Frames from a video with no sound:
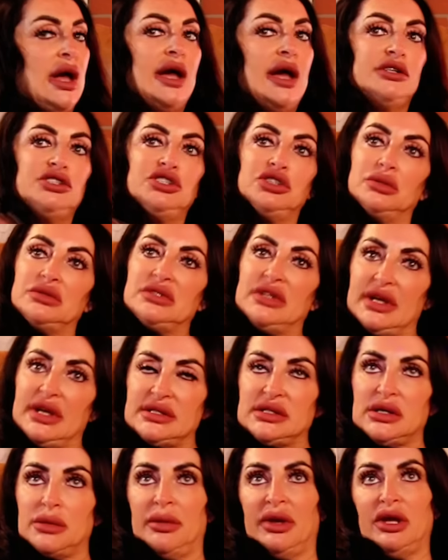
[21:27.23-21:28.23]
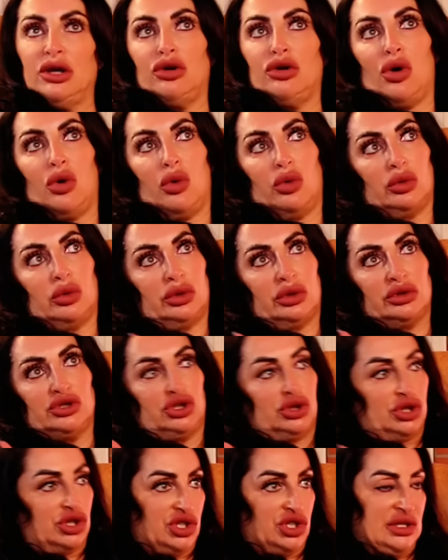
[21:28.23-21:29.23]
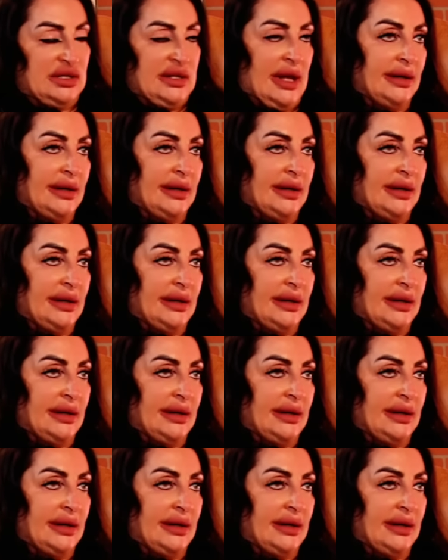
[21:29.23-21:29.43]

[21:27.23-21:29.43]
And she was asking me, because she's